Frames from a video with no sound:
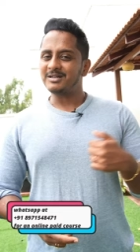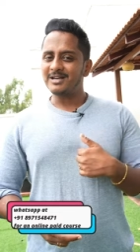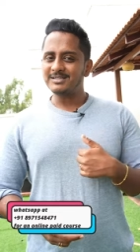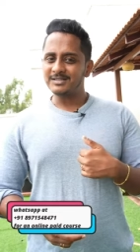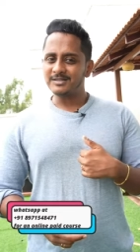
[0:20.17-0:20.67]
But
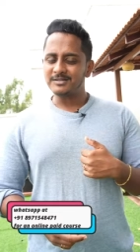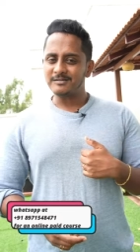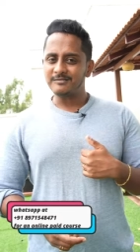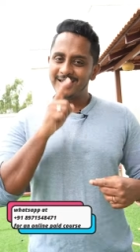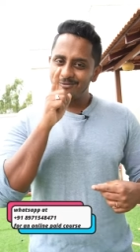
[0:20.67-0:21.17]
ask
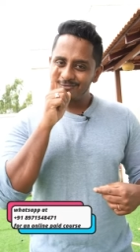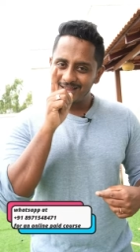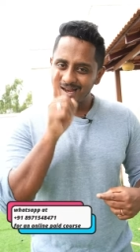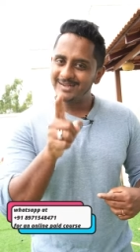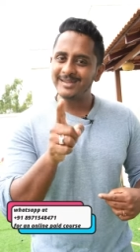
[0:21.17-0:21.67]
yourself, if
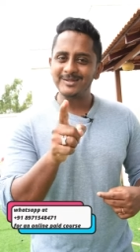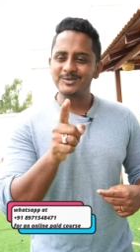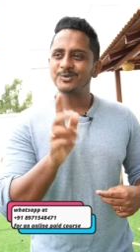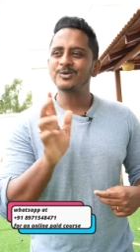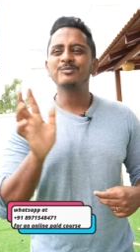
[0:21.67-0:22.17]
that
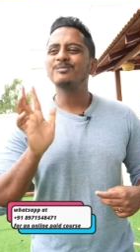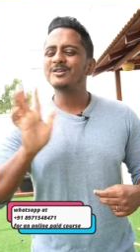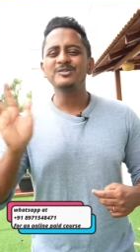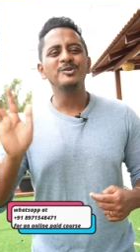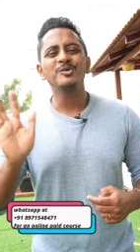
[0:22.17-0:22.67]
tells you,
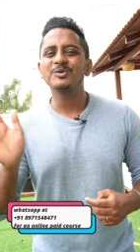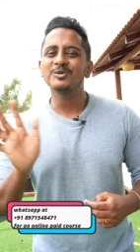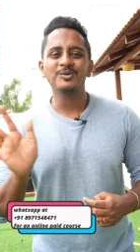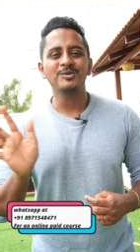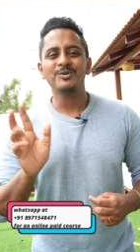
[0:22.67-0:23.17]
boss, no,
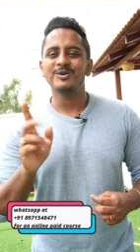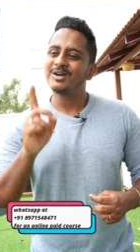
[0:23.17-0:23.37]
no, no, no,